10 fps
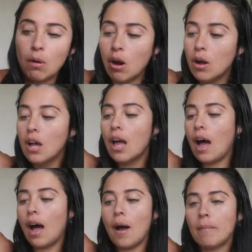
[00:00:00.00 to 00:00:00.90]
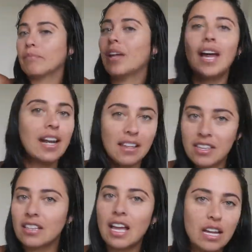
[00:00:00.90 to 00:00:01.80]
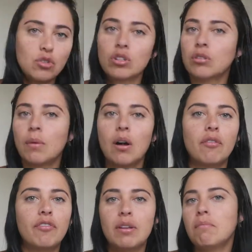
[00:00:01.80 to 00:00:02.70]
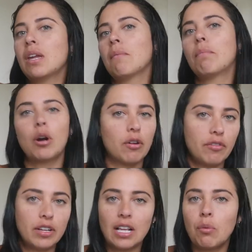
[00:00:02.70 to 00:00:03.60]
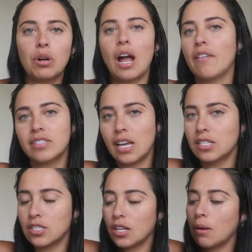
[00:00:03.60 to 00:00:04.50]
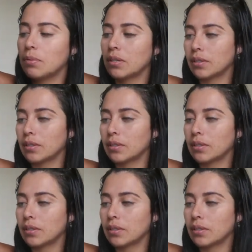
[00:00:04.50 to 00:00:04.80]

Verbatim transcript: small, and I think the extra small fit me perfect. I wouldn't have size stuff.